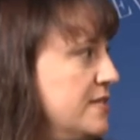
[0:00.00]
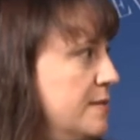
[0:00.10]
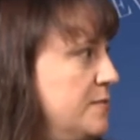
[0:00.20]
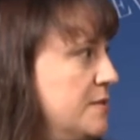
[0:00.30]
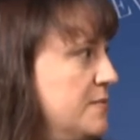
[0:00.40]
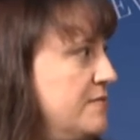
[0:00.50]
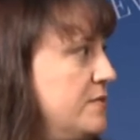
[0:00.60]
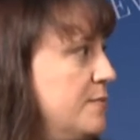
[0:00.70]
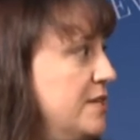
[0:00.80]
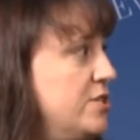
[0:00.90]
symptoms of
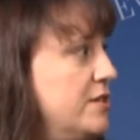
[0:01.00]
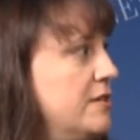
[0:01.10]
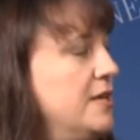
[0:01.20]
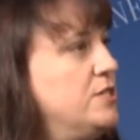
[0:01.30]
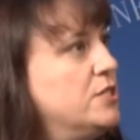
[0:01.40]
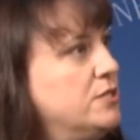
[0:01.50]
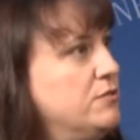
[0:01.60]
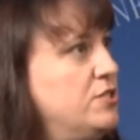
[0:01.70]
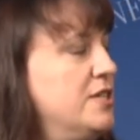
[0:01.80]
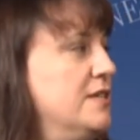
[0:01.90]
dementia like
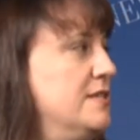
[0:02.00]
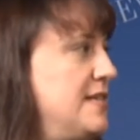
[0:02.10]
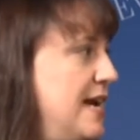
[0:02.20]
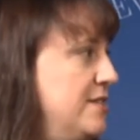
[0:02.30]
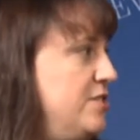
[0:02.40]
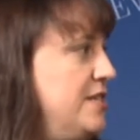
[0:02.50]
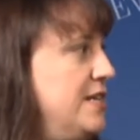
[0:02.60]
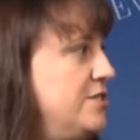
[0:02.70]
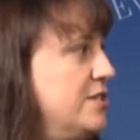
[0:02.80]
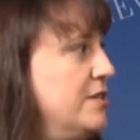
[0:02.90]
delusions,
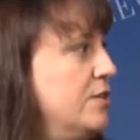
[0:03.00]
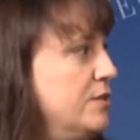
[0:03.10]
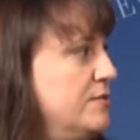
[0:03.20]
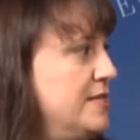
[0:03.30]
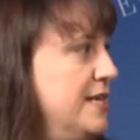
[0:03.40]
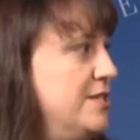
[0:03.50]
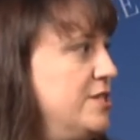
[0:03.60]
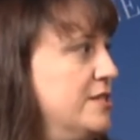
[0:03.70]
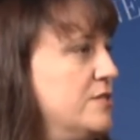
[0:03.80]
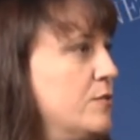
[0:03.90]
agitation,
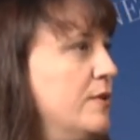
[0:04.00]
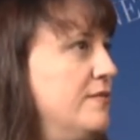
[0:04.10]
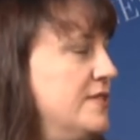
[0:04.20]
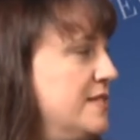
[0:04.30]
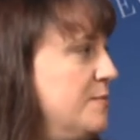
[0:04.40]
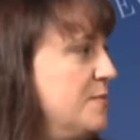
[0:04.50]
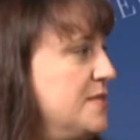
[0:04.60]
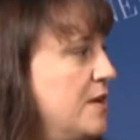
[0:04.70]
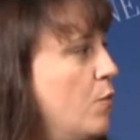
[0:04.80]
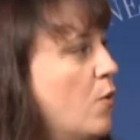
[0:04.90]
hallucinations, or even
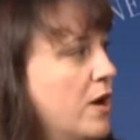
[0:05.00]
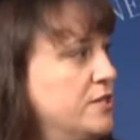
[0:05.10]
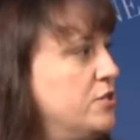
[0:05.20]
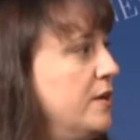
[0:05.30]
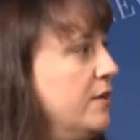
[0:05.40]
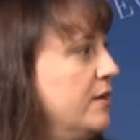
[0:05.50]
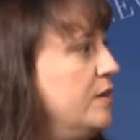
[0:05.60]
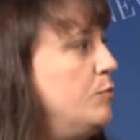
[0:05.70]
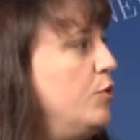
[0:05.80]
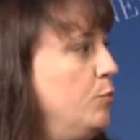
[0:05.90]
symptoms like wandering or
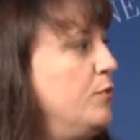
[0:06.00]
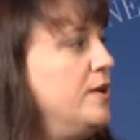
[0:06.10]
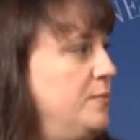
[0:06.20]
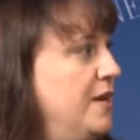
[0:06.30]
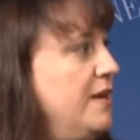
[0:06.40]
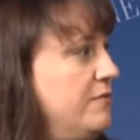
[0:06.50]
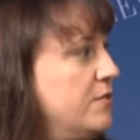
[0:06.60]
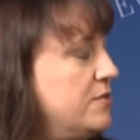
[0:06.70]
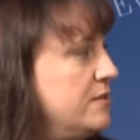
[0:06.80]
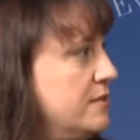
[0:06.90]
inappropriate
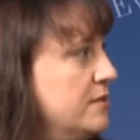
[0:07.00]
behaviors.